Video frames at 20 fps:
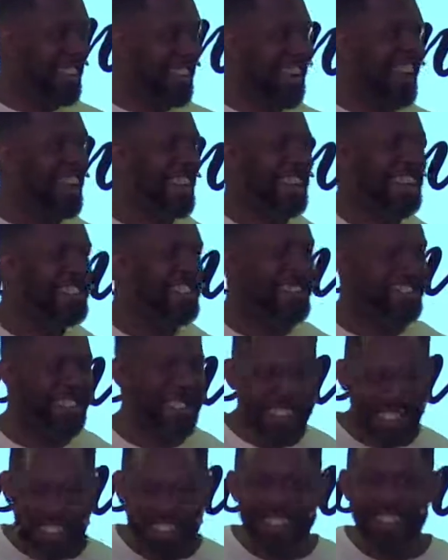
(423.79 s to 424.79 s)
And look,
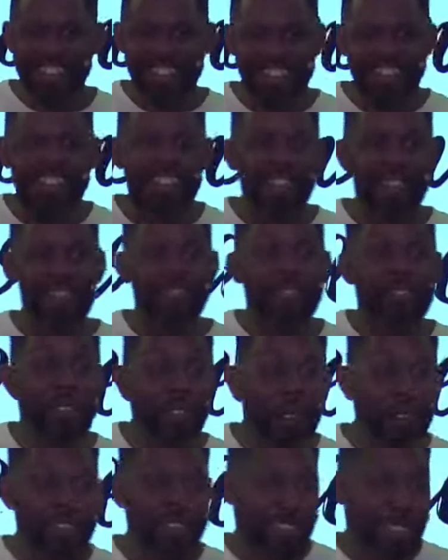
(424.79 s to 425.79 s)
that's, if you
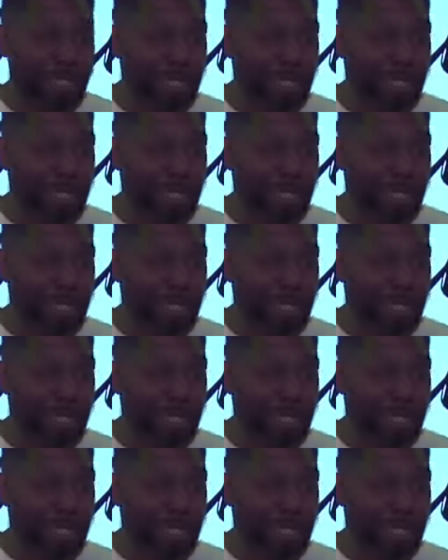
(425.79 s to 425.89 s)
know Sister